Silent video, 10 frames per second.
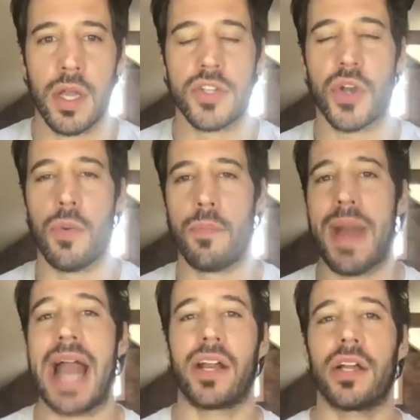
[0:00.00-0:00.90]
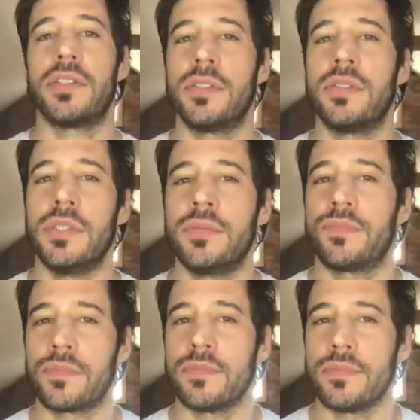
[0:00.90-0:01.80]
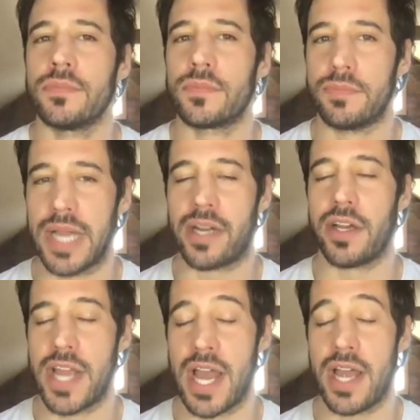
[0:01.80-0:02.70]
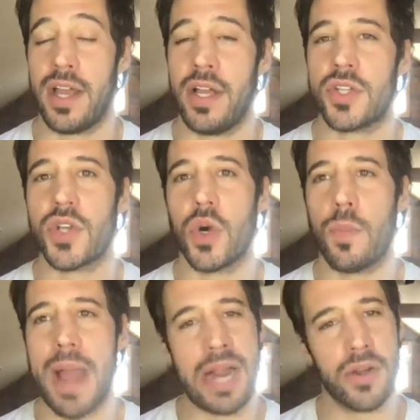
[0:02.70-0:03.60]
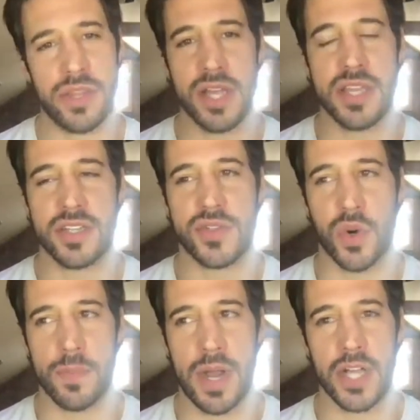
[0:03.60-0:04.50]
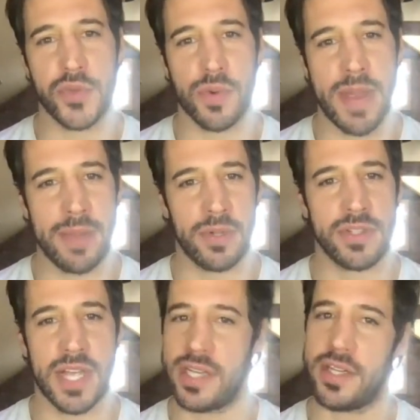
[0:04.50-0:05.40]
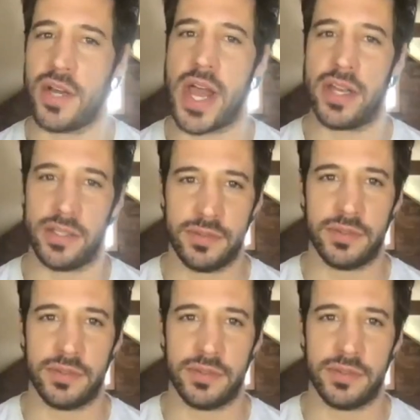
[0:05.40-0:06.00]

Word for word: So Bakker. Bakker. Oh, this person. Yeah. So Bakker thought that sauropods were mammals. I didn't know that.